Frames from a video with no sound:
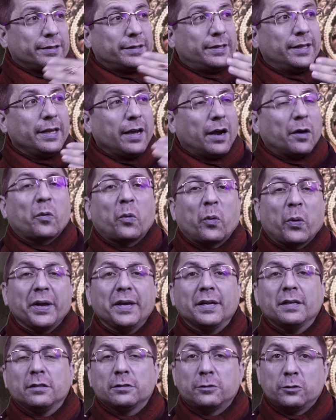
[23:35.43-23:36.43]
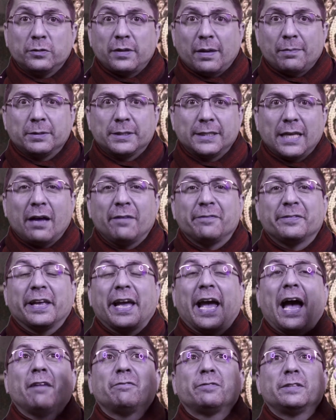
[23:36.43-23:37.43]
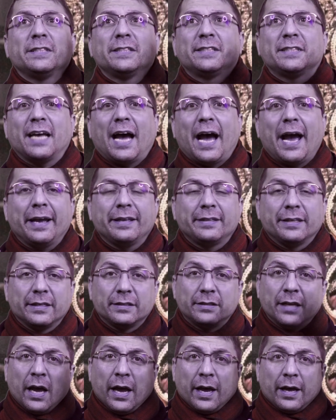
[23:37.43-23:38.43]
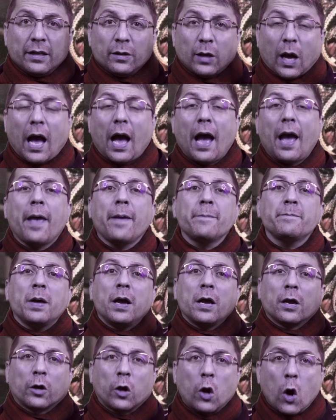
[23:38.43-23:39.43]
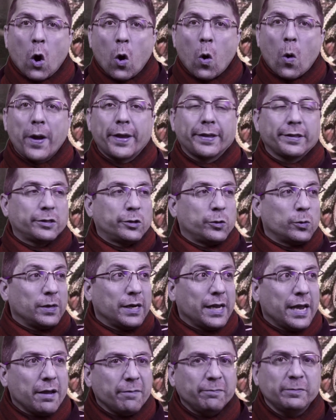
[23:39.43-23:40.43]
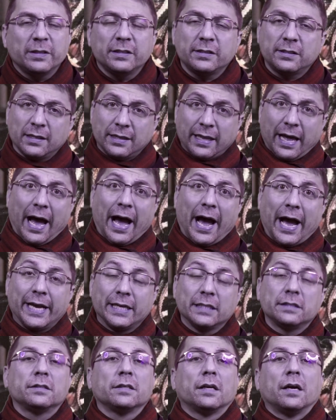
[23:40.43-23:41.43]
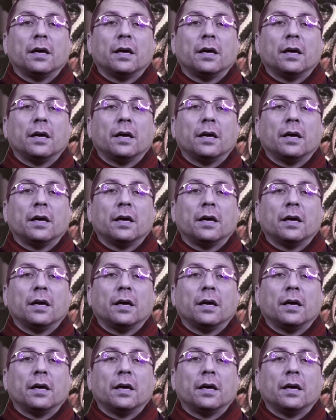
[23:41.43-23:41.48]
They are real to themselves. They have decided, I'm going to live this life